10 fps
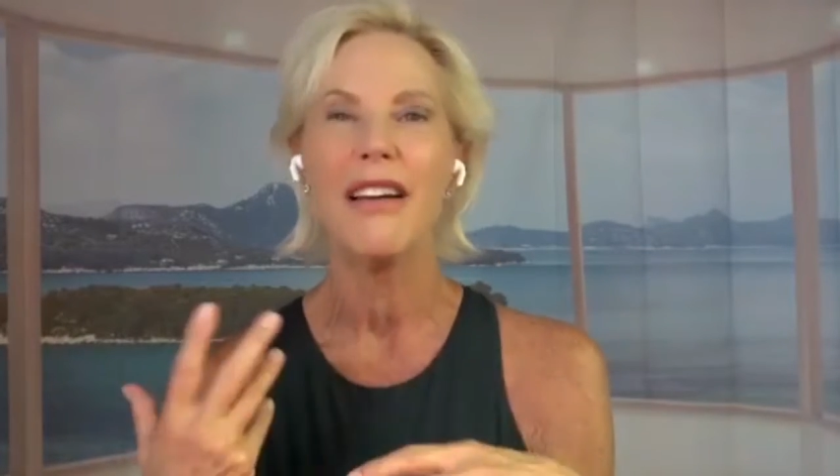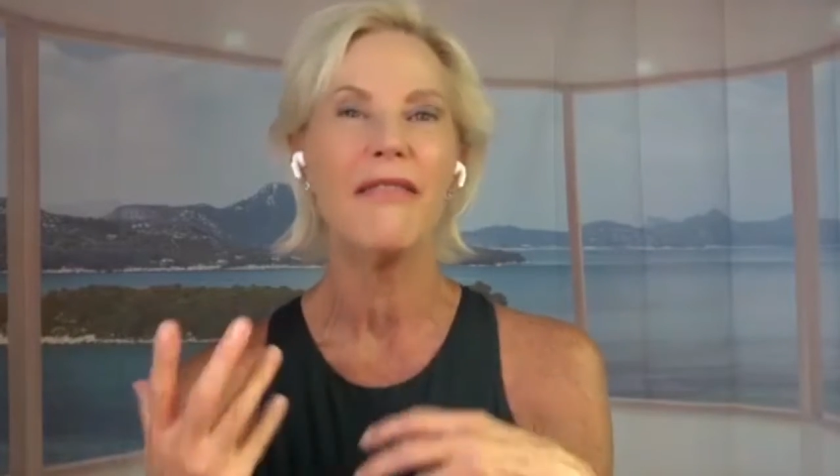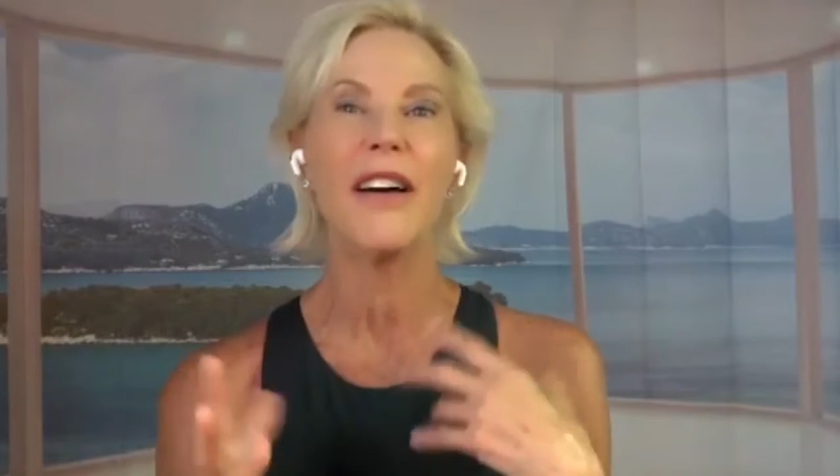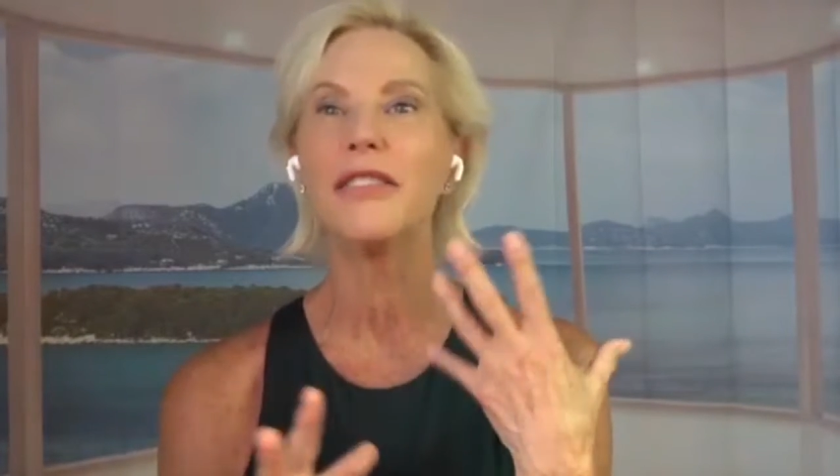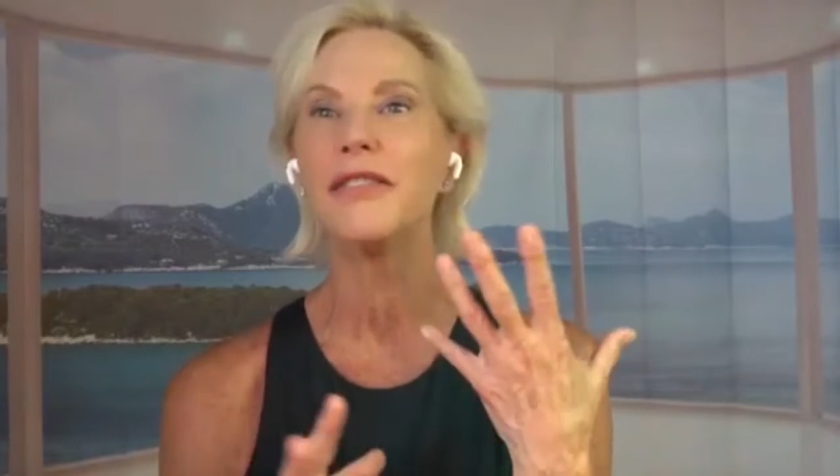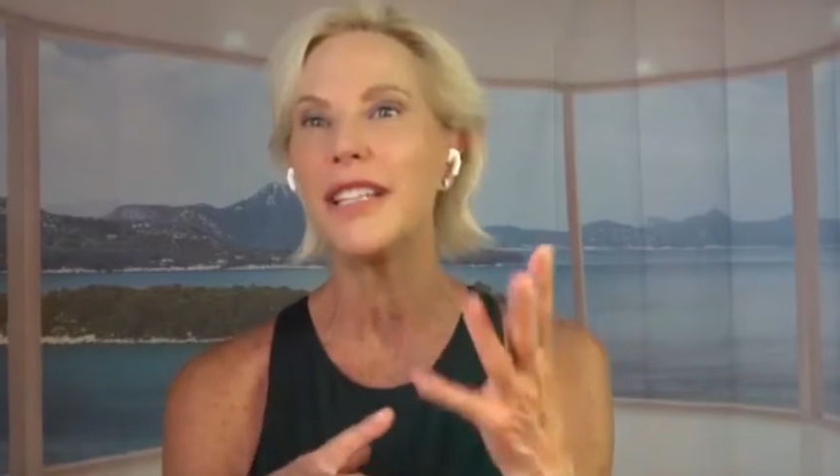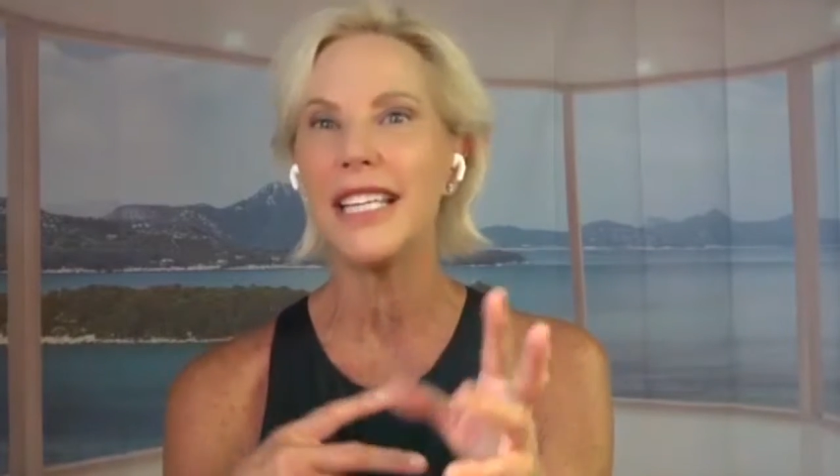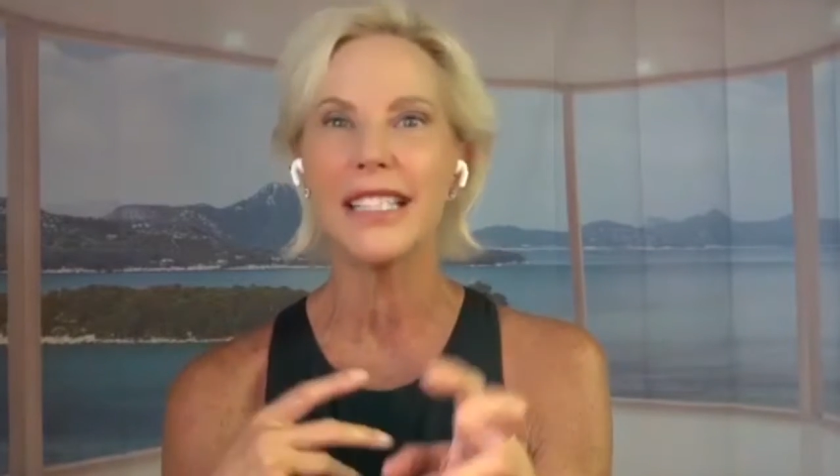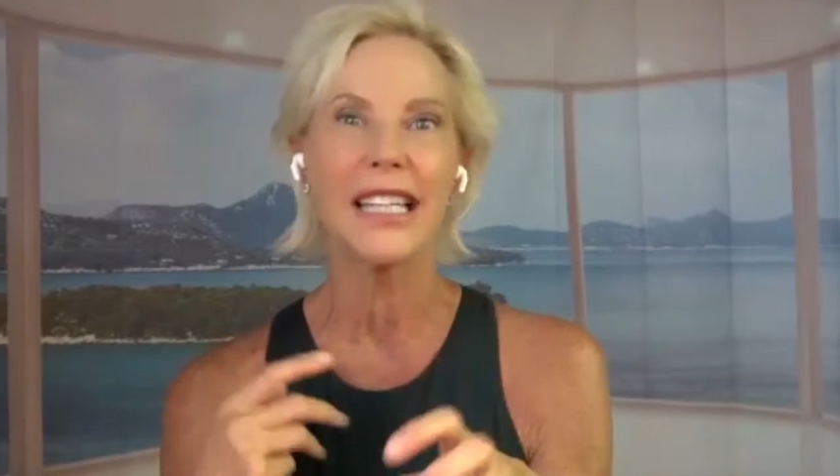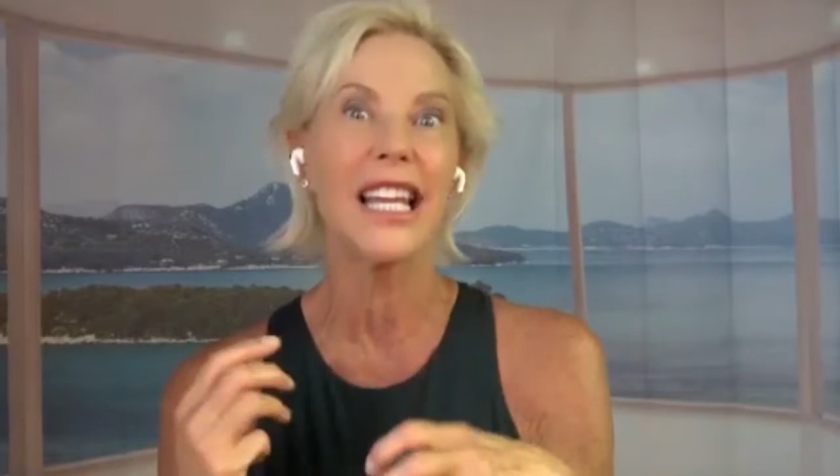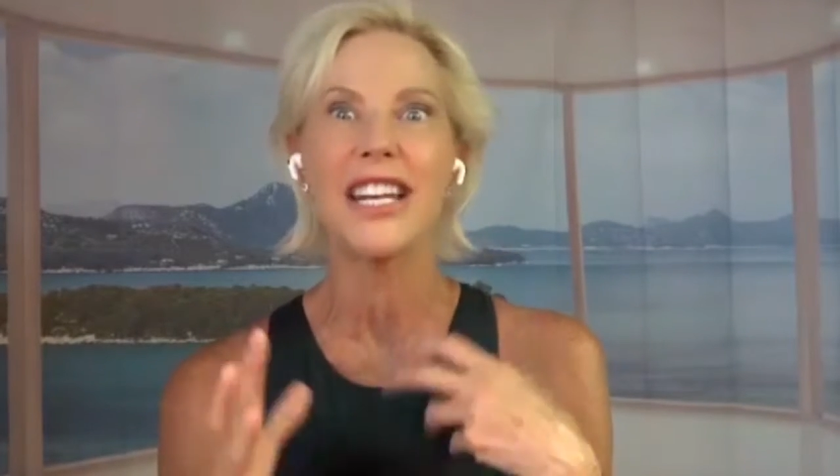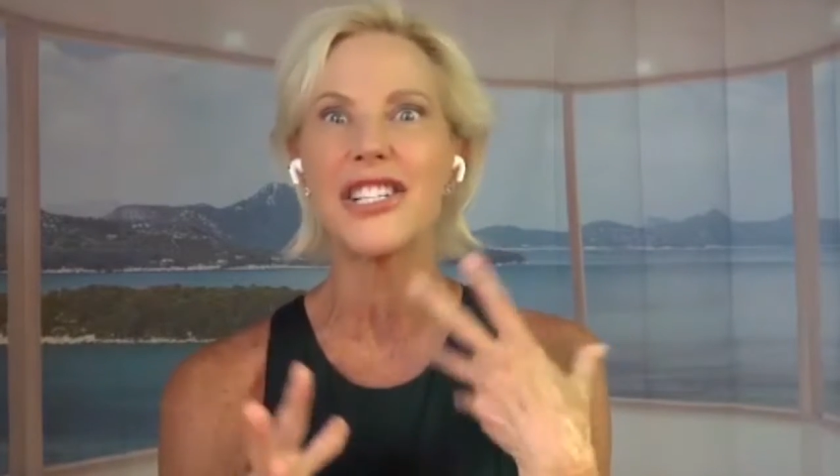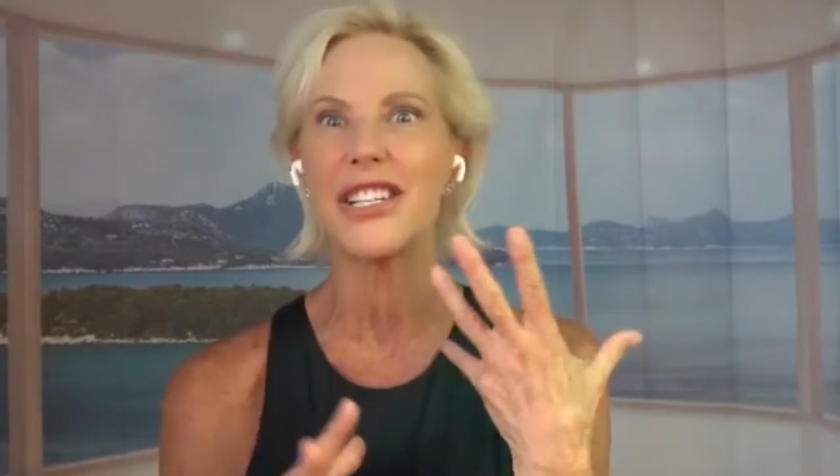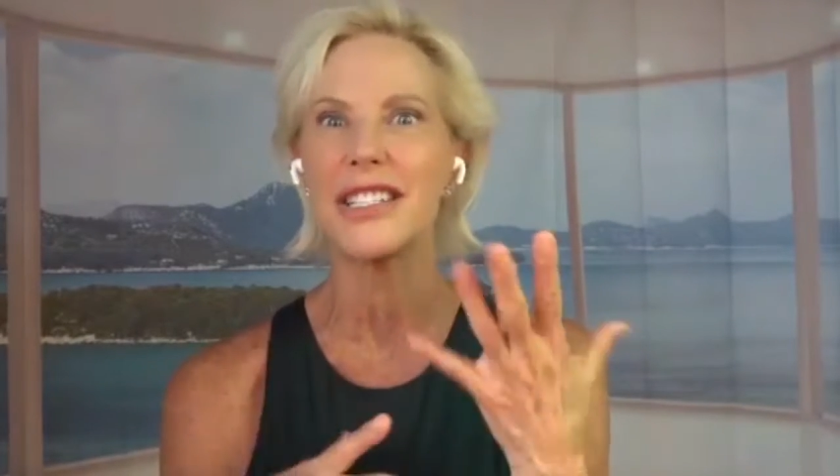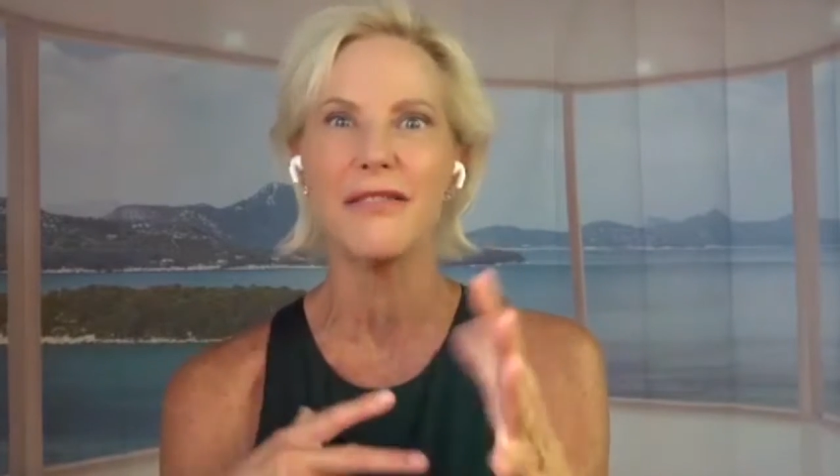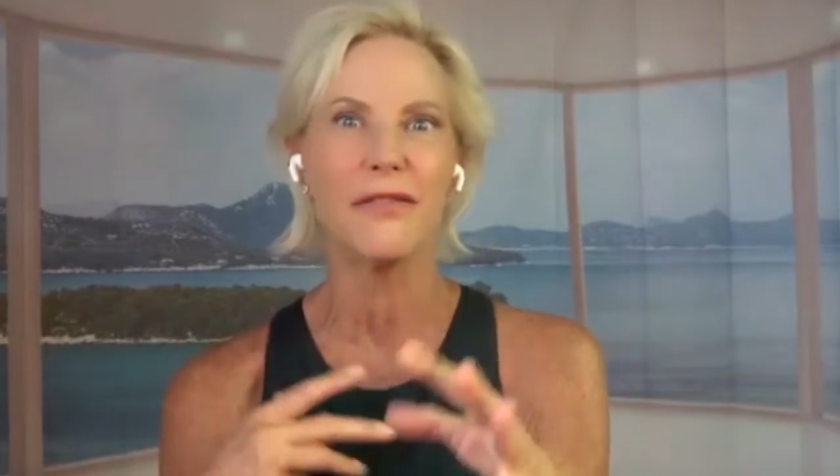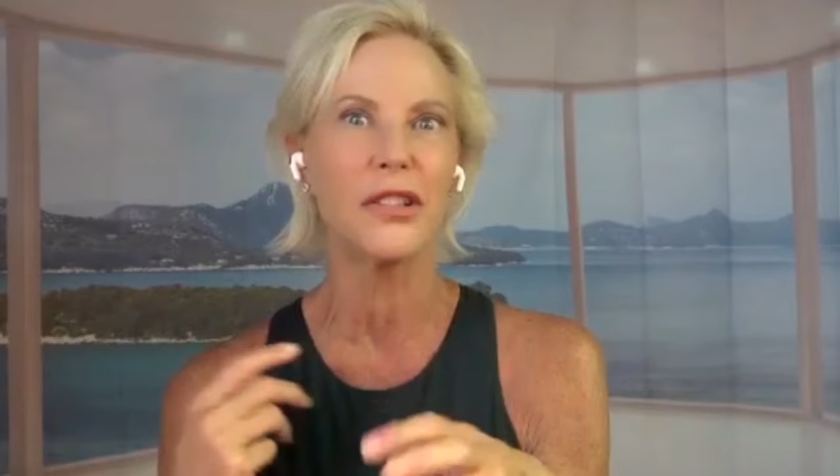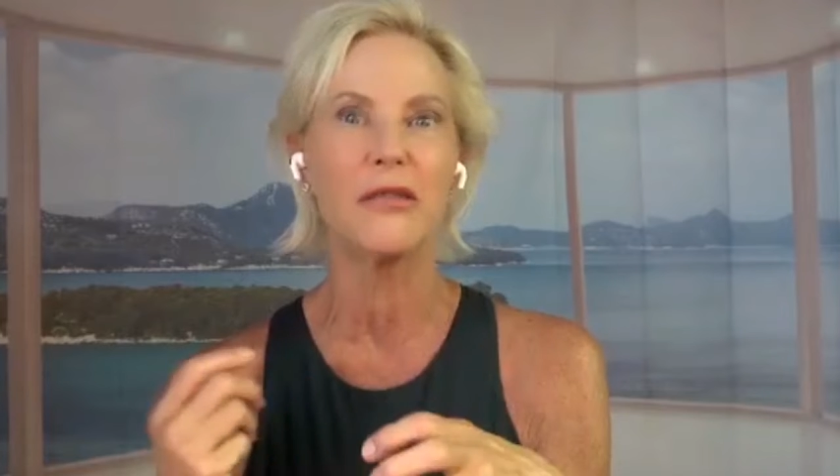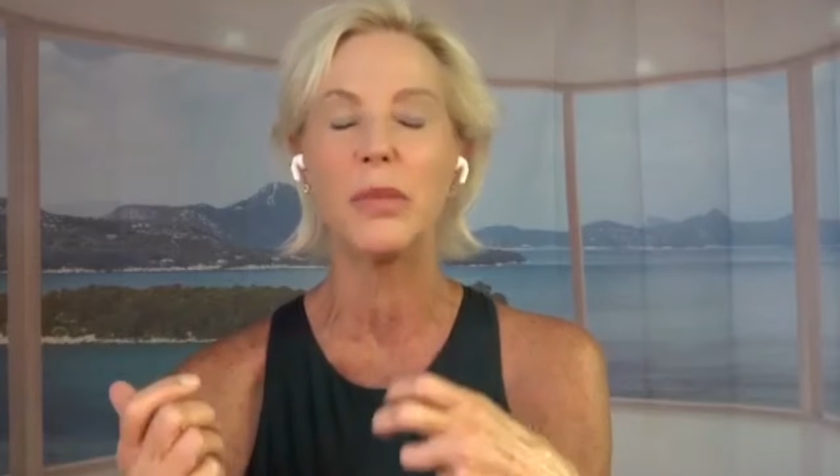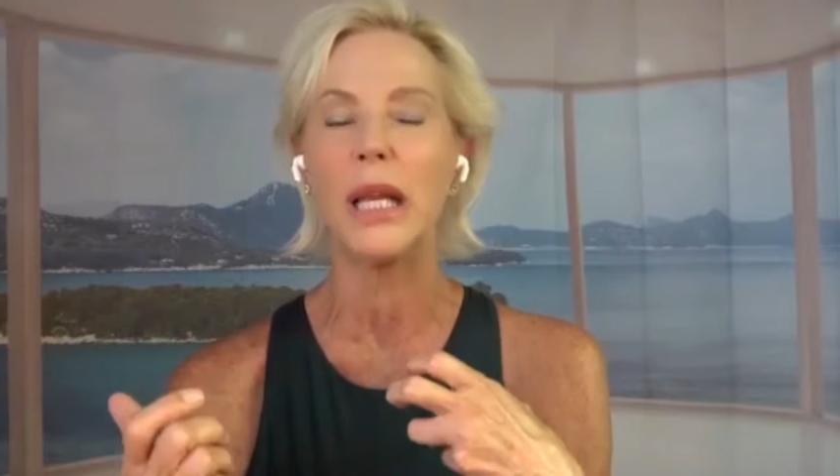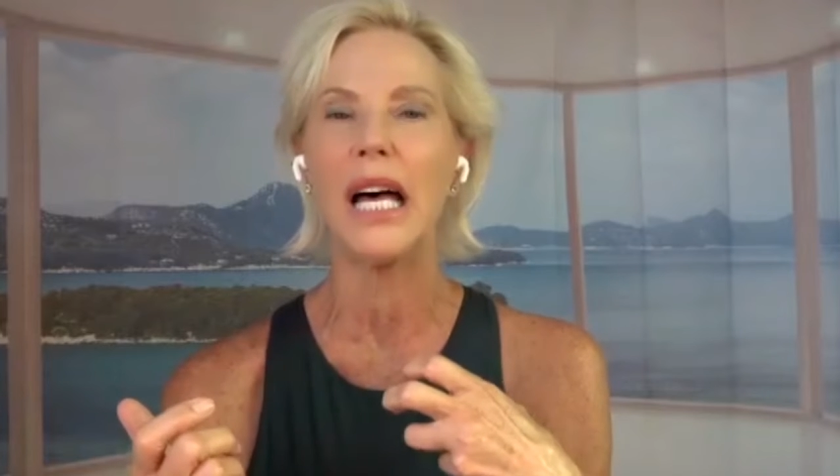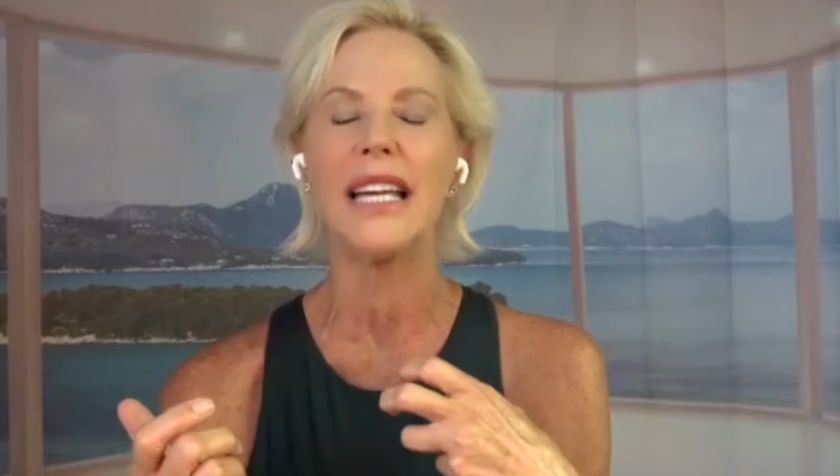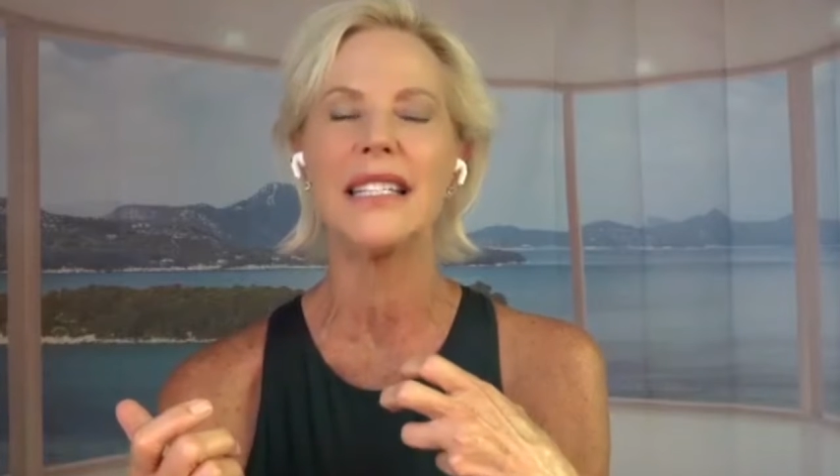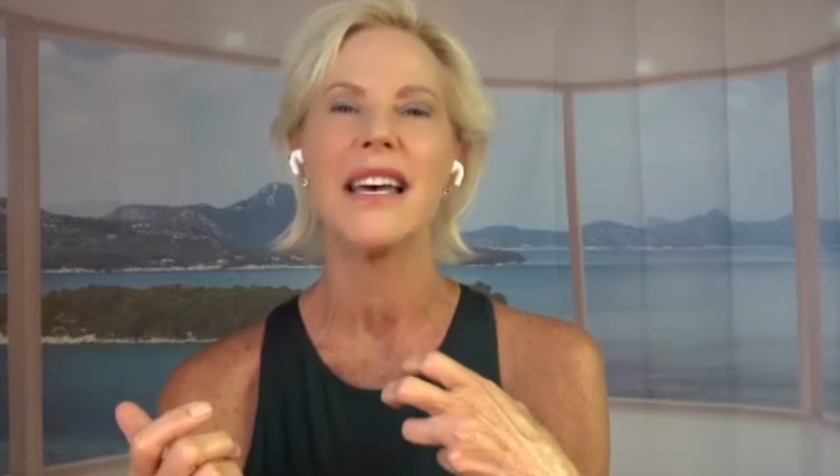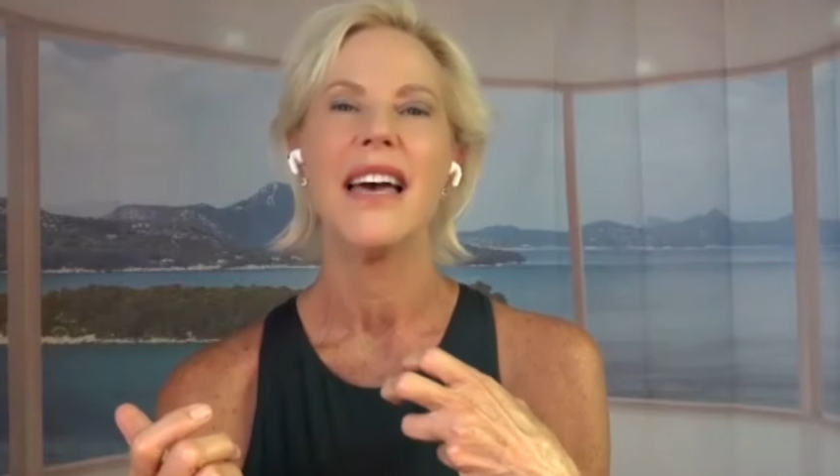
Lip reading: velvety and luscious and full of blood.